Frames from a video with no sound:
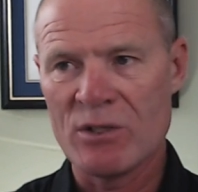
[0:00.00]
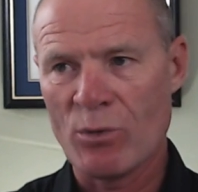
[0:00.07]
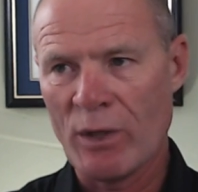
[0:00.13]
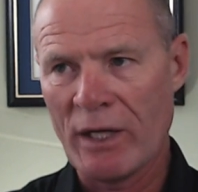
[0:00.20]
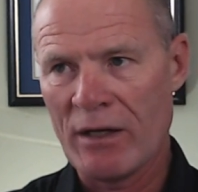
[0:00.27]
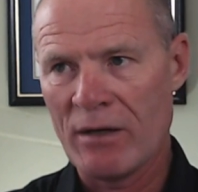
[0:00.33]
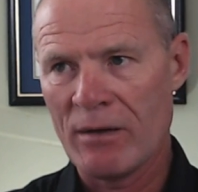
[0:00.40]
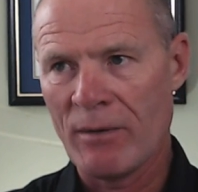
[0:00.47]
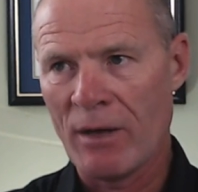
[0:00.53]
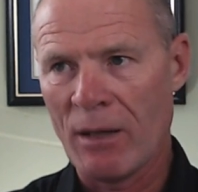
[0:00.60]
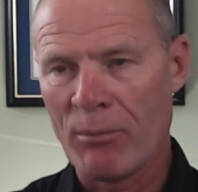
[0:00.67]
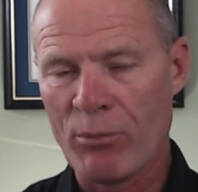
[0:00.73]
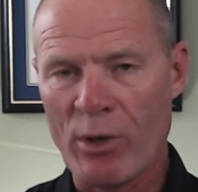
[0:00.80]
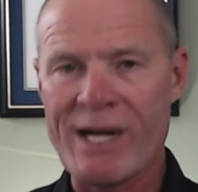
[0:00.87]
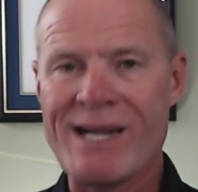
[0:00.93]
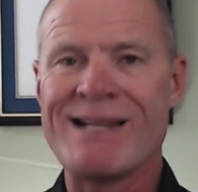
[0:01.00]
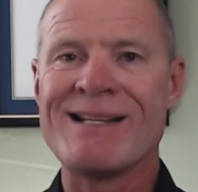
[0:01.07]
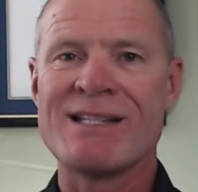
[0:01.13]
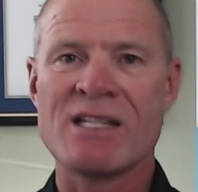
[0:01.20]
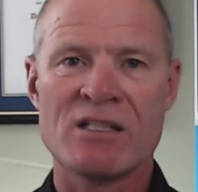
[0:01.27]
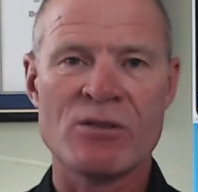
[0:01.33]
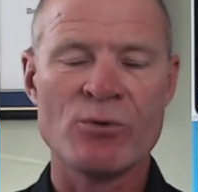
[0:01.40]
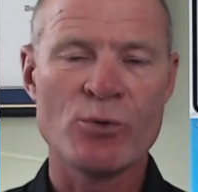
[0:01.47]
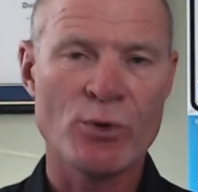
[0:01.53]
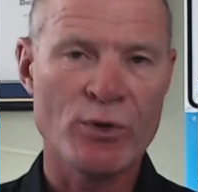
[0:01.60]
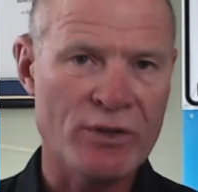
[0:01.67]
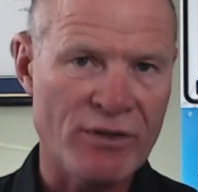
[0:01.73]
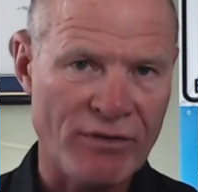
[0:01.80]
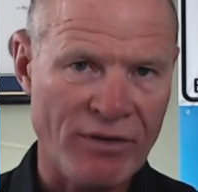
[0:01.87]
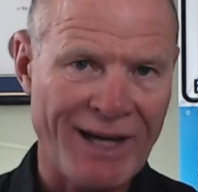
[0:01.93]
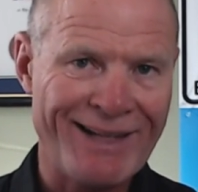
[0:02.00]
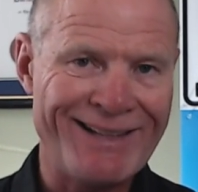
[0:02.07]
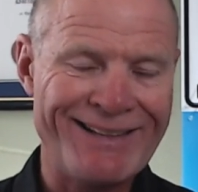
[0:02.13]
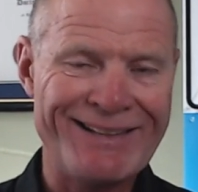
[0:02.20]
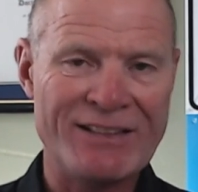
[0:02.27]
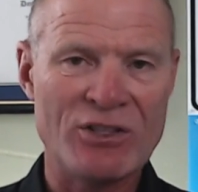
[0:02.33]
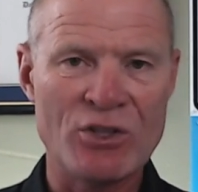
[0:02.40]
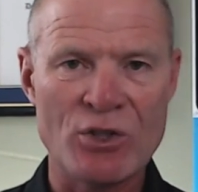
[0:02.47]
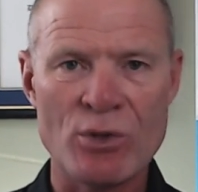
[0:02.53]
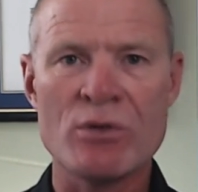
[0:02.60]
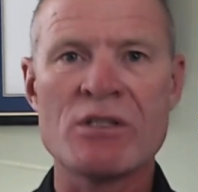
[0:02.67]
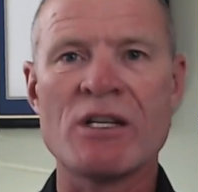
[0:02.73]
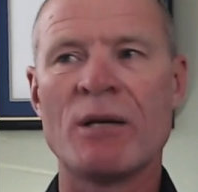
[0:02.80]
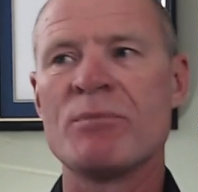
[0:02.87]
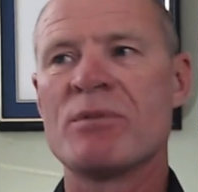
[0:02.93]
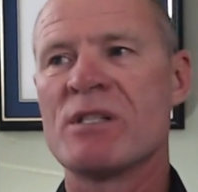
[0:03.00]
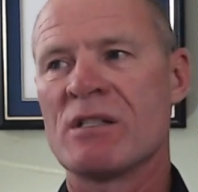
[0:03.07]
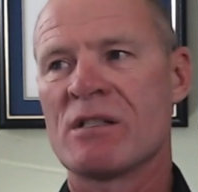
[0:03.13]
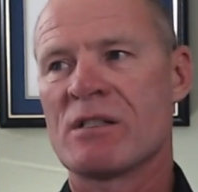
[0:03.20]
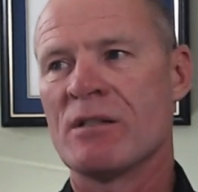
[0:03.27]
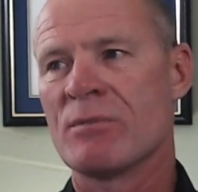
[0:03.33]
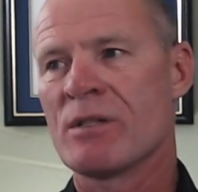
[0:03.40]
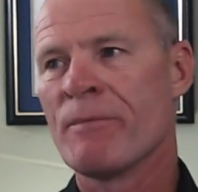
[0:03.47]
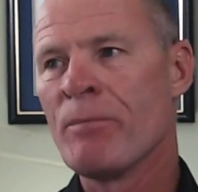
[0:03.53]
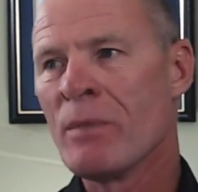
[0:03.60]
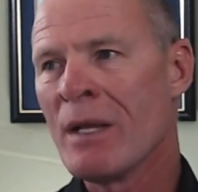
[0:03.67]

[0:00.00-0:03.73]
when braking systems were divided into two subsystems.